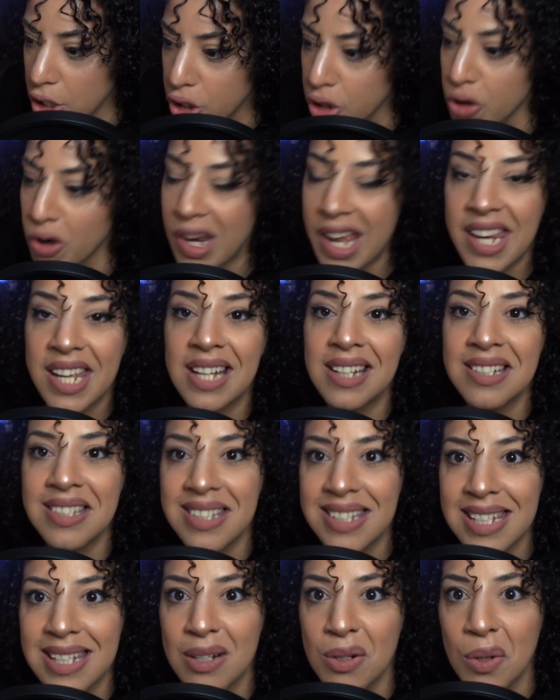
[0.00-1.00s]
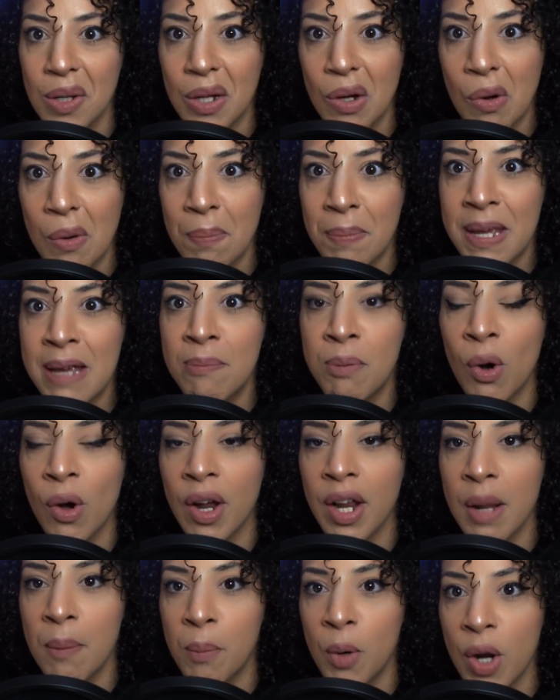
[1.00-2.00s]
you're getting a deal here and people are
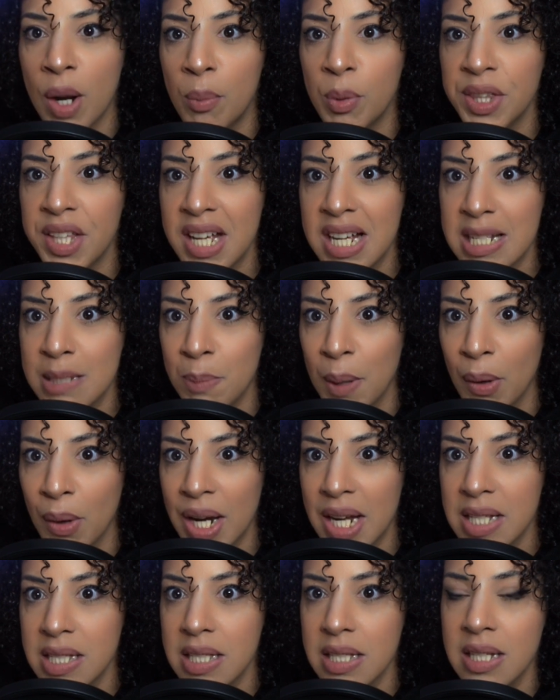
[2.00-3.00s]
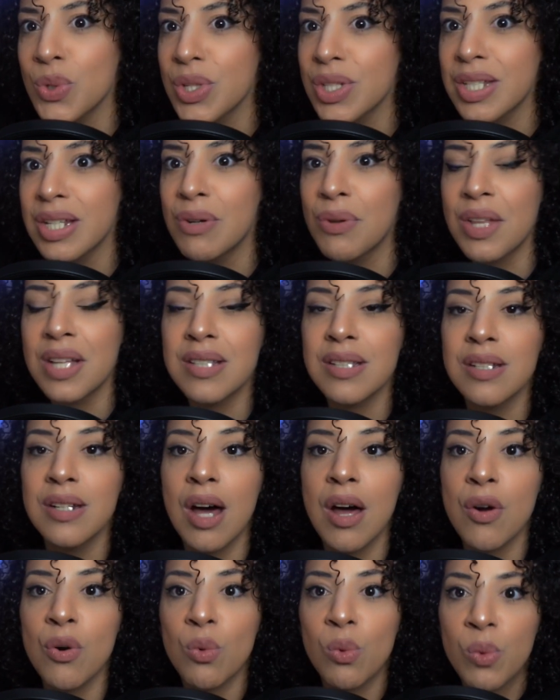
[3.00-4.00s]
gonna put up with the experience. Still, that's
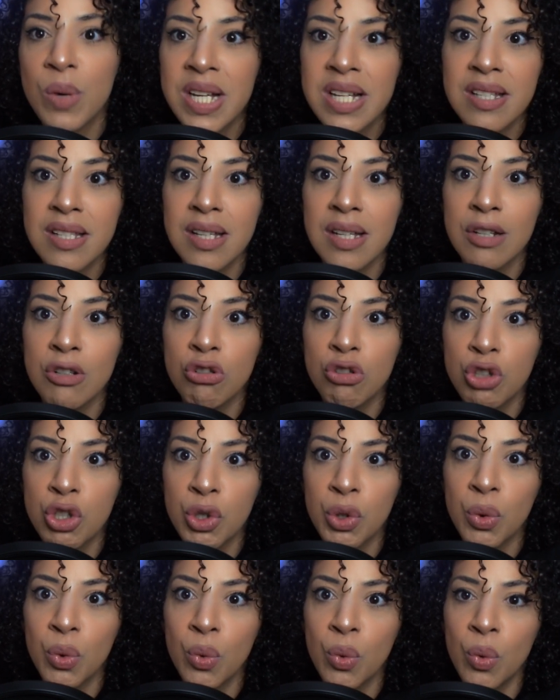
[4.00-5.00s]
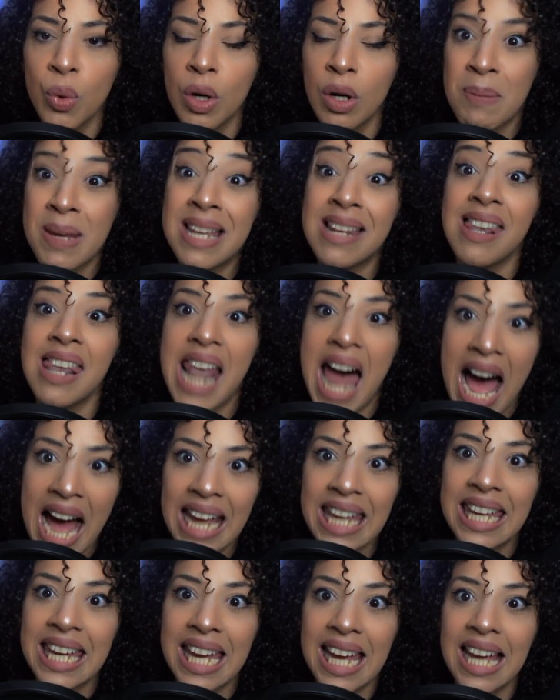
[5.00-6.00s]
not a reason to be
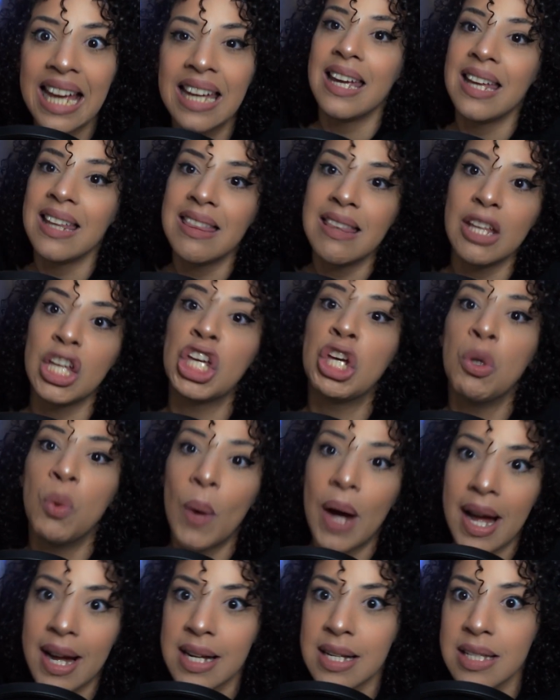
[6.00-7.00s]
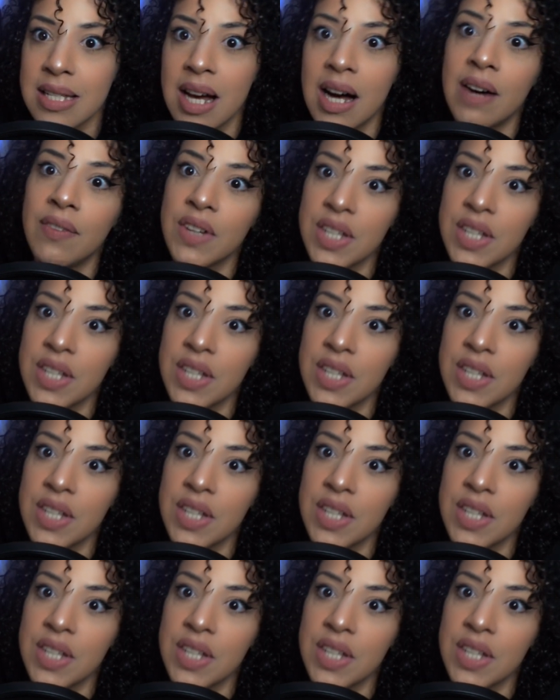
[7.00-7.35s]
lacking in the UX of